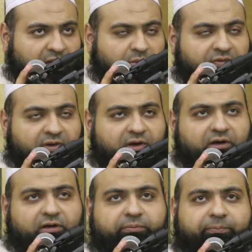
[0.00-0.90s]
Now over
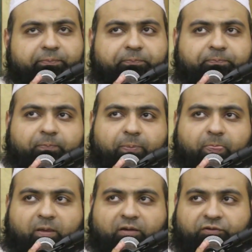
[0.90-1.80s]
here,
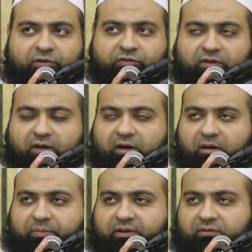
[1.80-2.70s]
just a
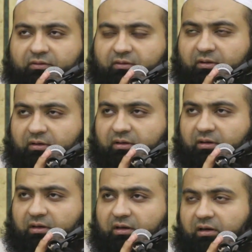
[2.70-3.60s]
little bit
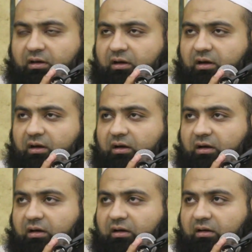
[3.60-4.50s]

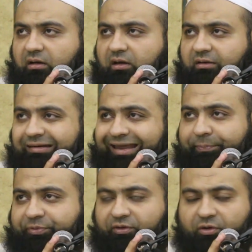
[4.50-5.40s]
uh, in
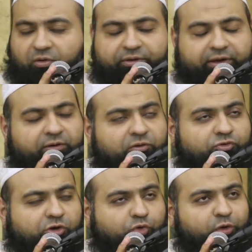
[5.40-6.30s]
depth going into
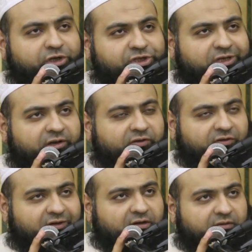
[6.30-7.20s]
the question
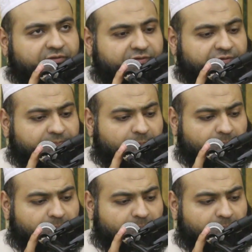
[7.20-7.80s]
itself.